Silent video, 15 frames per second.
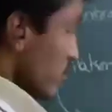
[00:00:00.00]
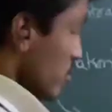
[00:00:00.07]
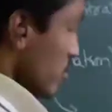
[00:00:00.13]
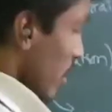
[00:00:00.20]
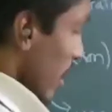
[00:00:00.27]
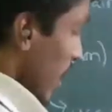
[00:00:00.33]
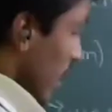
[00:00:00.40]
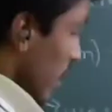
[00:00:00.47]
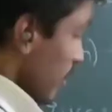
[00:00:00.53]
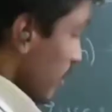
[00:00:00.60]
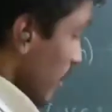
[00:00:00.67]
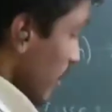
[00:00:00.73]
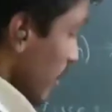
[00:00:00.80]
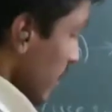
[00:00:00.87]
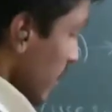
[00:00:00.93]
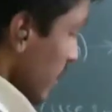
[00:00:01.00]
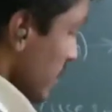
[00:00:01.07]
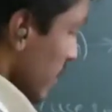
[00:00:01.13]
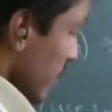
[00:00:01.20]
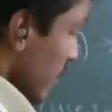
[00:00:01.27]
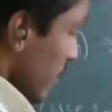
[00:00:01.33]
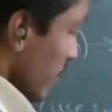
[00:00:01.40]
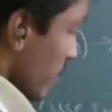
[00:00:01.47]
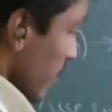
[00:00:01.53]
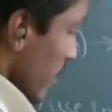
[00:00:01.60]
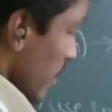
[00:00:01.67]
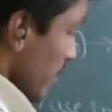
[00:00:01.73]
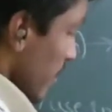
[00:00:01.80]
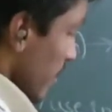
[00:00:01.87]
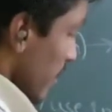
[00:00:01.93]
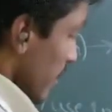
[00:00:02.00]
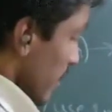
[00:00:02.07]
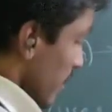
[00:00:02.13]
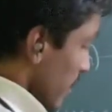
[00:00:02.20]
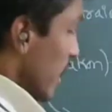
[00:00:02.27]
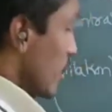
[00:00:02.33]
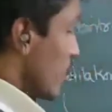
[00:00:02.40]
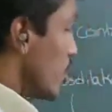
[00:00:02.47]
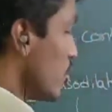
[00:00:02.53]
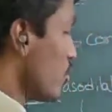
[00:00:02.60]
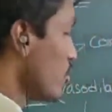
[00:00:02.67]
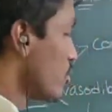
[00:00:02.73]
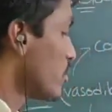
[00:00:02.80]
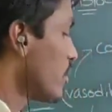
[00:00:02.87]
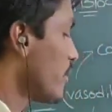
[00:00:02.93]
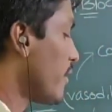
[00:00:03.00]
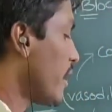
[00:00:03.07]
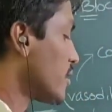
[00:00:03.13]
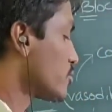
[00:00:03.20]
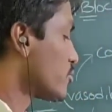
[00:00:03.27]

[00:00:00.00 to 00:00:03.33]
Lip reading: more retained amount of blood present in the blood vessel.